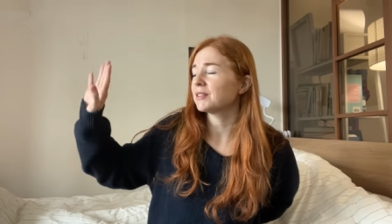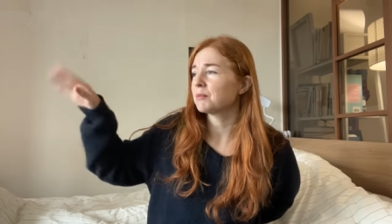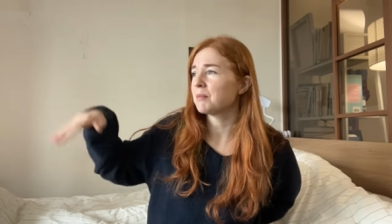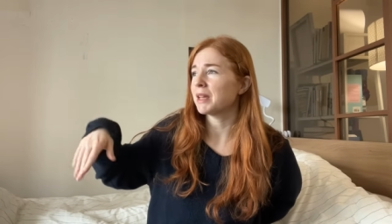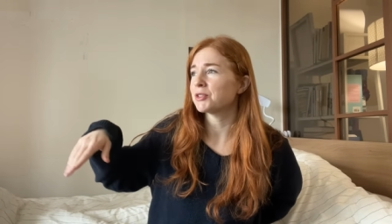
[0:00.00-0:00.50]

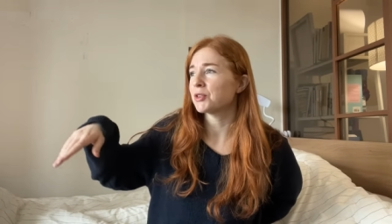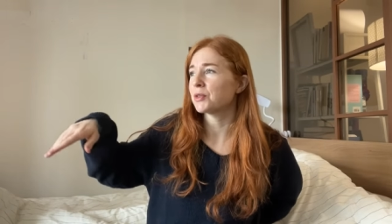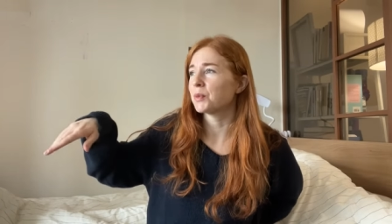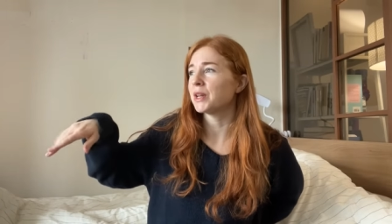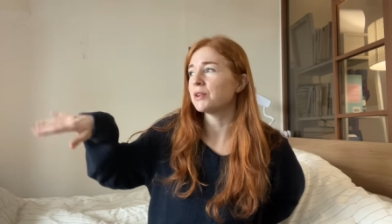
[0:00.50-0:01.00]
make sure the
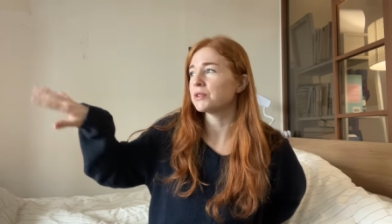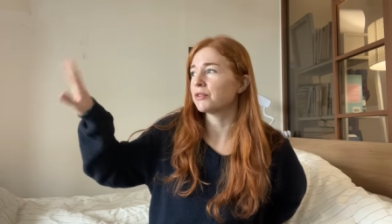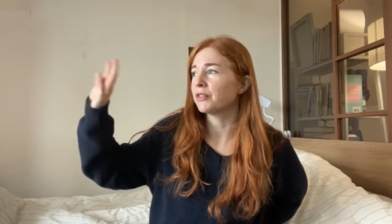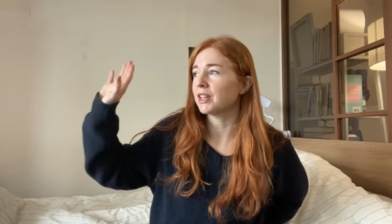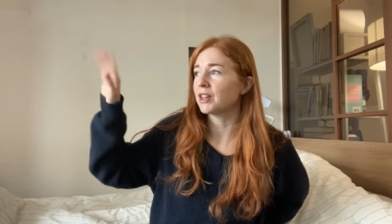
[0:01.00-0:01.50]
windows are
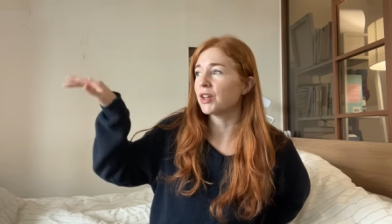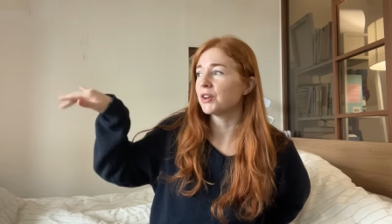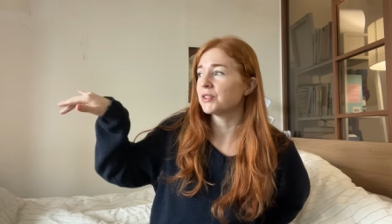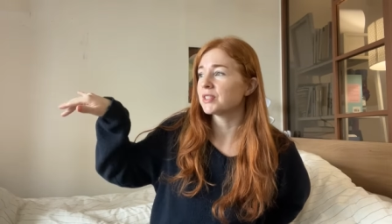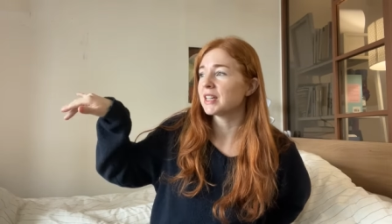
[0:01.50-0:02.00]
fully
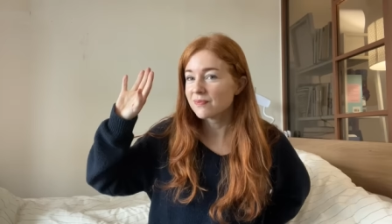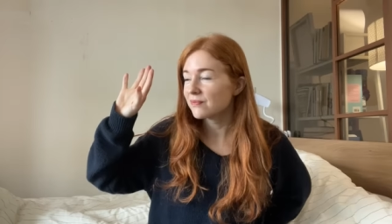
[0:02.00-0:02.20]
closed